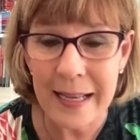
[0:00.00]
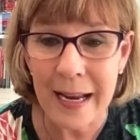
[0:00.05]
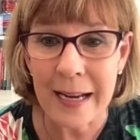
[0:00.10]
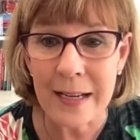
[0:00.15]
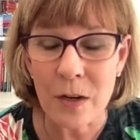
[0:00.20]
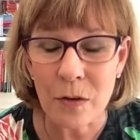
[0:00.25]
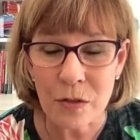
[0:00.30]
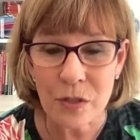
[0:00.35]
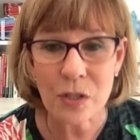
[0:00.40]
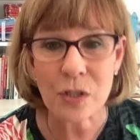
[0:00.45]

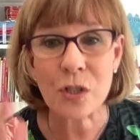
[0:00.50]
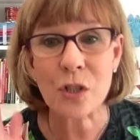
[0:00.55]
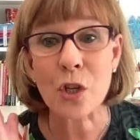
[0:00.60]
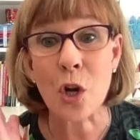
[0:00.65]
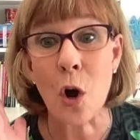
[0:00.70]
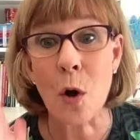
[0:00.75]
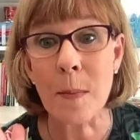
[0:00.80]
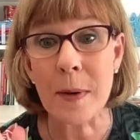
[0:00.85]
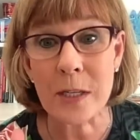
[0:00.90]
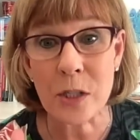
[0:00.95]
I know
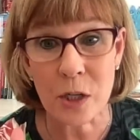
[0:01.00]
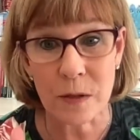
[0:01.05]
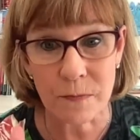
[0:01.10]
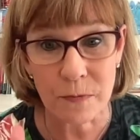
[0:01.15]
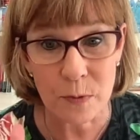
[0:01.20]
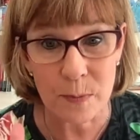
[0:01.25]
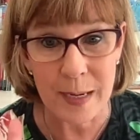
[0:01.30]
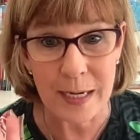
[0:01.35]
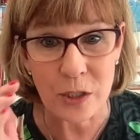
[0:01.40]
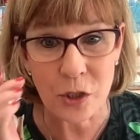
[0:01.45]
so much
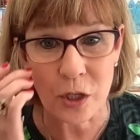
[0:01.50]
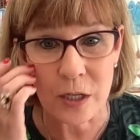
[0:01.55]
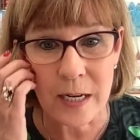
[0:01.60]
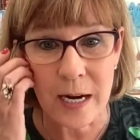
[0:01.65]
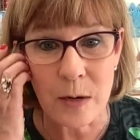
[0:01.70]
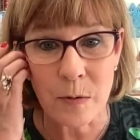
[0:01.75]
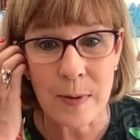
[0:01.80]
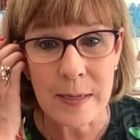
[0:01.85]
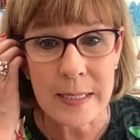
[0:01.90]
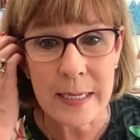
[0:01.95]
information,
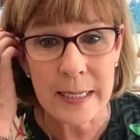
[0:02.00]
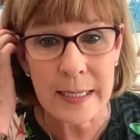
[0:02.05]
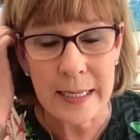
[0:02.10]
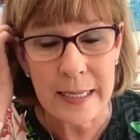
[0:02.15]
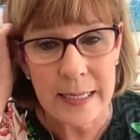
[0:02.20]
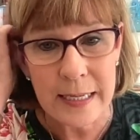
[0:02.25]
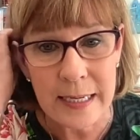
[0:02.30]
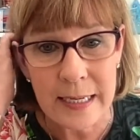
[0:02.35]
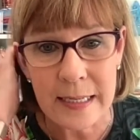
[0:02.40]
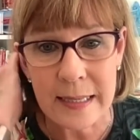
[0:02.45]
and I wasn't
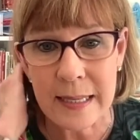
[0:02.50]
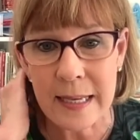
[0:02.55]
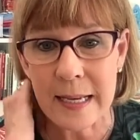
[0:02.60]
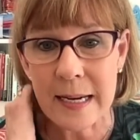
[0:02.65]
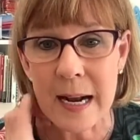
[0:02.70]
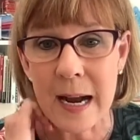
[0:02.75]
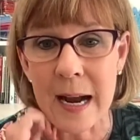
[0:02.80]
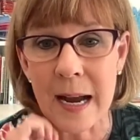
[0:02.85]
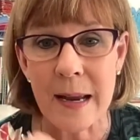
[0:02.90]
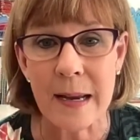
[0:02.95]
kidding
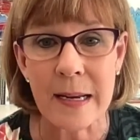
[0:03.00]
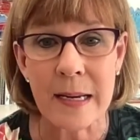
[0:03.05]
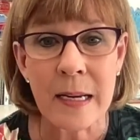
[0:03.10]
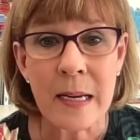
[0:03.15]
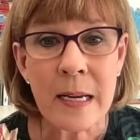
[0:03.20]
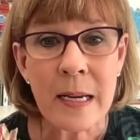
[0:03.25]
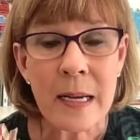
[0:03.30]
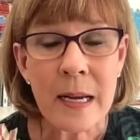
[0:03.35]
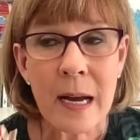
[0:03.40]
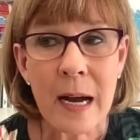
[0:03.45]
that
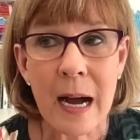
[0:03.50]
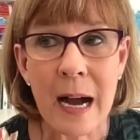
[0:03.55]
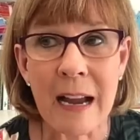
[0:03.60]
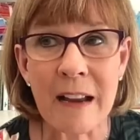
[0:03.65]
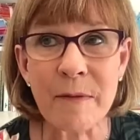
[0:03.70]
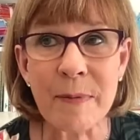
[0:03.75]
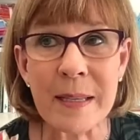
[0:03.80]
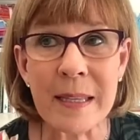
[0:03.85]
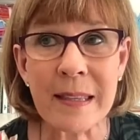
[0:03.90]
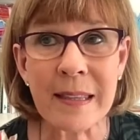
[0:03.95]

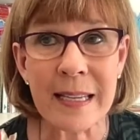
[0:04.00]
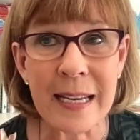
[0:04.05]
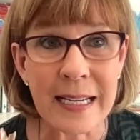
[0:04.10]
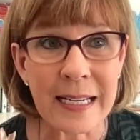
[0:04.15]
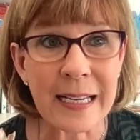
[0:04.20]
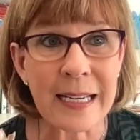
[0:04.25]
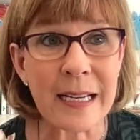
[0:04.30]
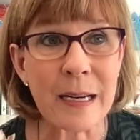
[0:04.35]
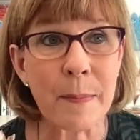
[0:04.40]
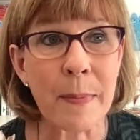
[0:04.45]
I've been
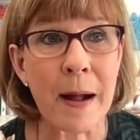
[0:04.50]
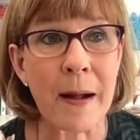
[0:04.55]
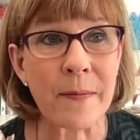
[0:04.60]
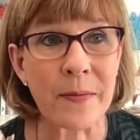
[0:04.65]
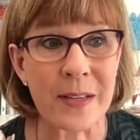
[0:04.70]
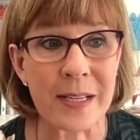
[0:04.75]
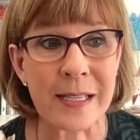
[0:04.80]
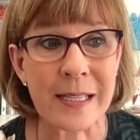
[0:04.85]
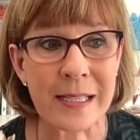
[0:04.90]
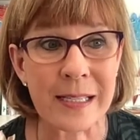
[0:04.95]
thinking
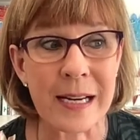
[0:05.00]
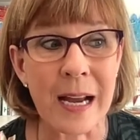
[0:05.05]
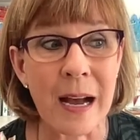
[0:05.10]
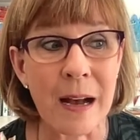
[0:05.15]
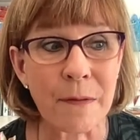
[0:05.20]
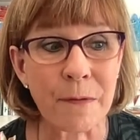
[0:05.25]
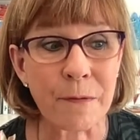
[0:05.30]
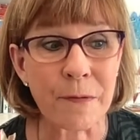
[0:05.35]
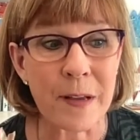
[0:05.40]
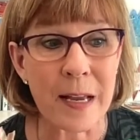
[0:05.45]
about this
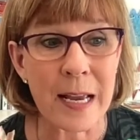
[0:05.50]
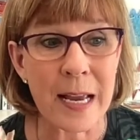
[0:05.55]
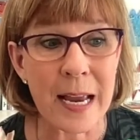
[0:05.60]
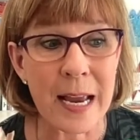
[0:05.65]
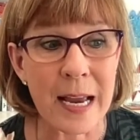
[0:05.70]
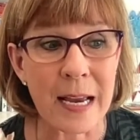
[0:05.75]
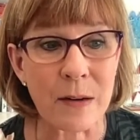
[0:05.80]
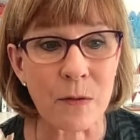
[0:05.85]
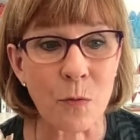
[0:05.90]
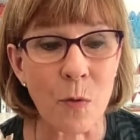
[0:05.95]
stuff
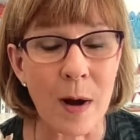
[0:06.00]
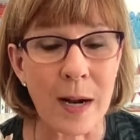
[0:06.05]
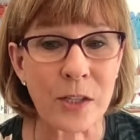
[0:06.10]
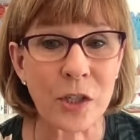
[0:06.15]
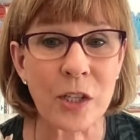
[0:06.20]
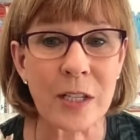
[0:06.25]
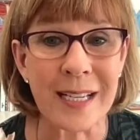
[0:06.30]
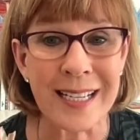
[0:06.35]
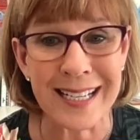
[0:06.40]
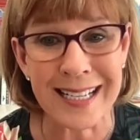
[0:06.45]
and
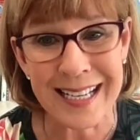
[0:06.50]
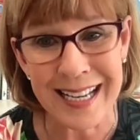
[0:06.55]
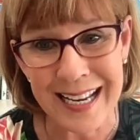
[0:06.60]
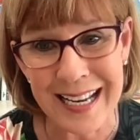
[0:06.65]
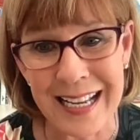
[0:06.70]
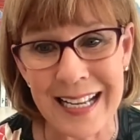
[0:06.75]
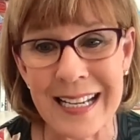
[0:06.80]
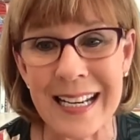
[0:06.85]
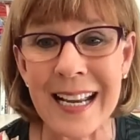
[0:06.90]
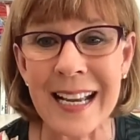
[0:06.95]
watching it
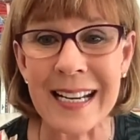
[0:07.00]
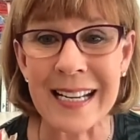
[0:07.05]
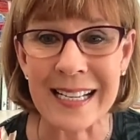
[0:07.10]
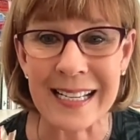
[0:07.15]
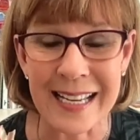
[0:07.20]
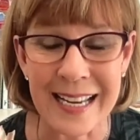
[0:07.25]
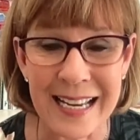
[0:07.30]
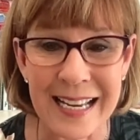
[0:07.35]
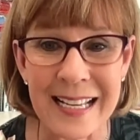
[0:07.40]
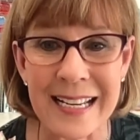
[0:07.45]
again and
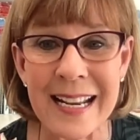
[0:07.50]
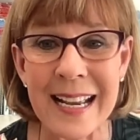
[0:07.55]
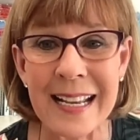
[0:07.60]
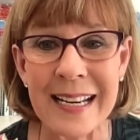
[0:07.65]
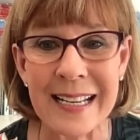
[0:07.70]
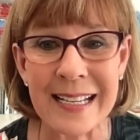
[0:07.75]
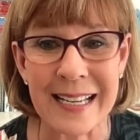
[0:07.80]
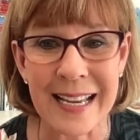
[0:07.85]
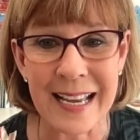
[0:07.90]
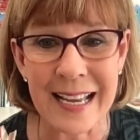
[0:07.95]
again
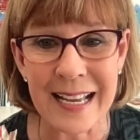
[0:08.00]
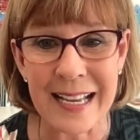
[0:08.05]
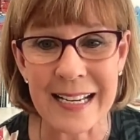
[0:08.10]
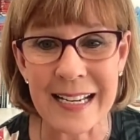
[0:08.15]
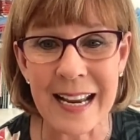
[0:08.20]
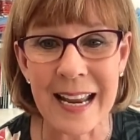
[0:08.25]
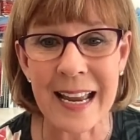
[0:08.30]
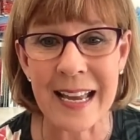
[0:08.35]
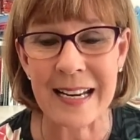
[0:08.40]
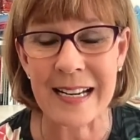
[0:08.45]
and
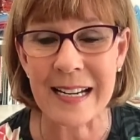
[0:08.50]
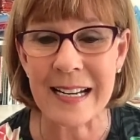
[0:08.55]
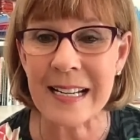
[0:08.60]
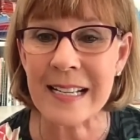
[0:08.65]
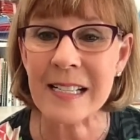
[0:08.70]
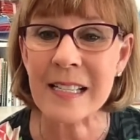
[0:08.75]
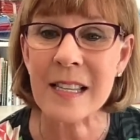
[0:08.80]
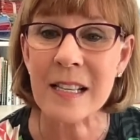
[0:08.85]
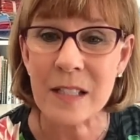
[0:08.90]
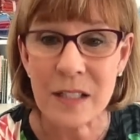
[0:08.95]
again, and it
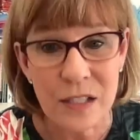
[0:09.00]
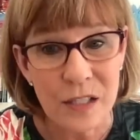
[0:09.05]
is the